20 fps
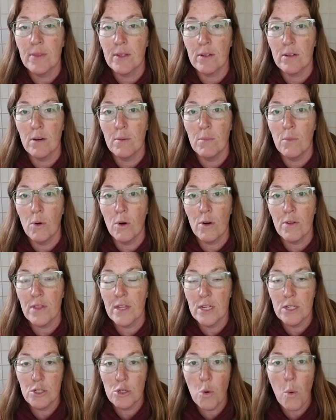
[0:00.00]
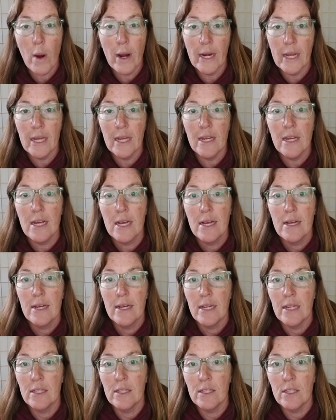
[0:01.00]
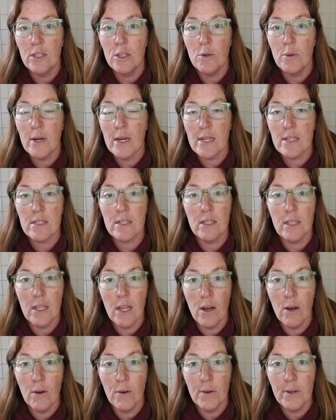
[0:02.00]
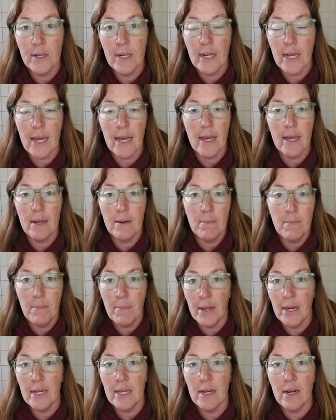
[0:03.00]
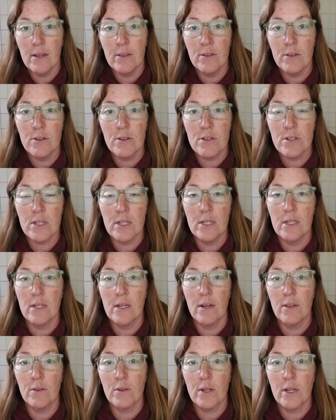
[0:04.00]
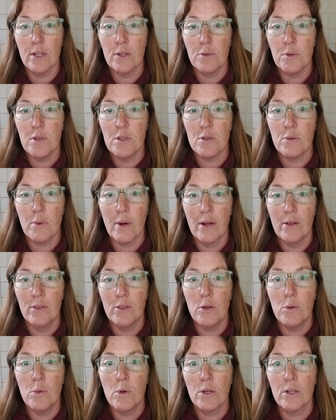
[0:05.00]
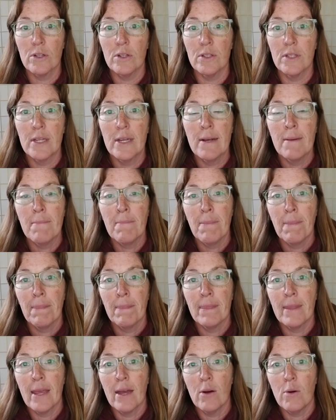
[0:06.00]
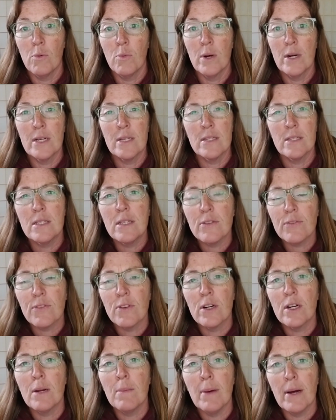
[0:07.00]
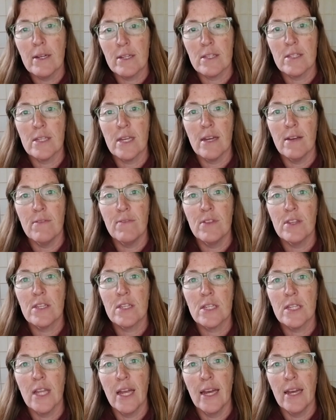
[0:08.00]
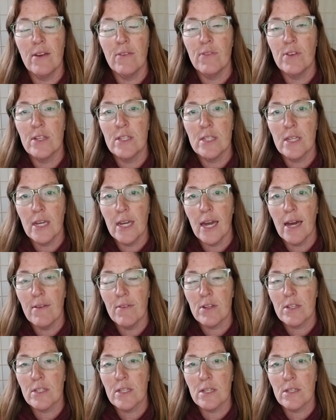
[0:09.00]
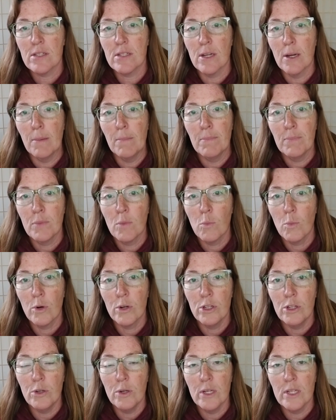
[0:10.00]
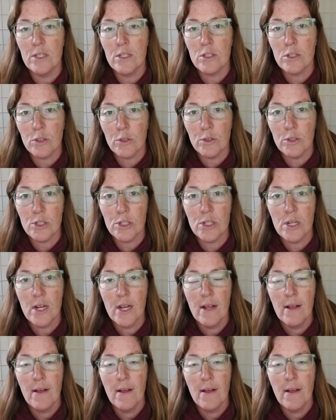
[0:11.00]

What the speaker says: There are more than 20 in the US alone and many others in other countries around the world. Now, what is different about Save This Life is they have a system where you can search